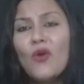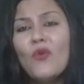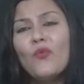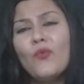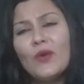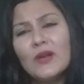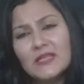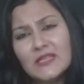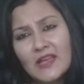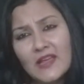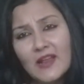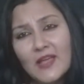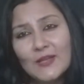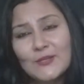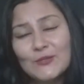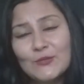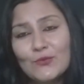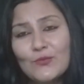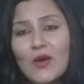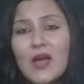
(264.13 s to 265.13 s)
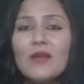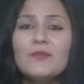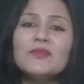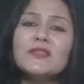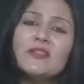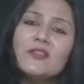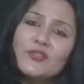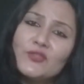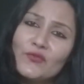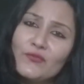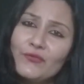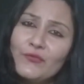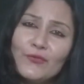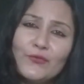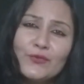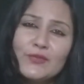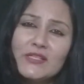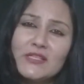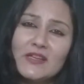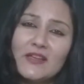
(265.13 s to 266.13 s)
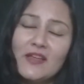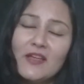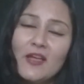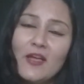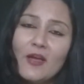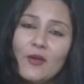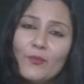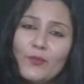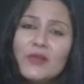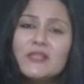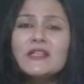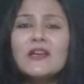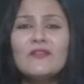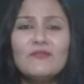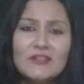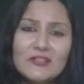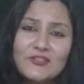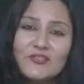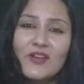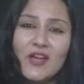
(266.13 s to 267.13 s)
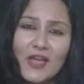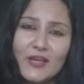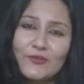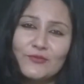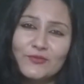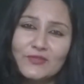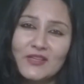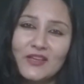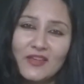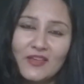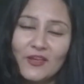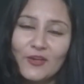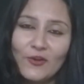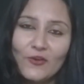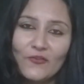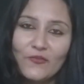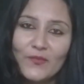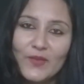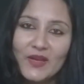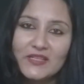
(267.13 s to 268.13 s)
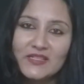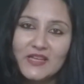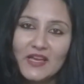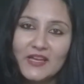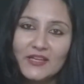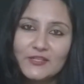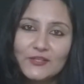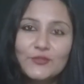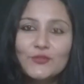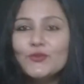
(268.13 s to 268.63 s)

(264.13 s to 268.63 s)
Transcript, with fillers: What can I do? I'm such a foodie, but I will try to take care of my diet.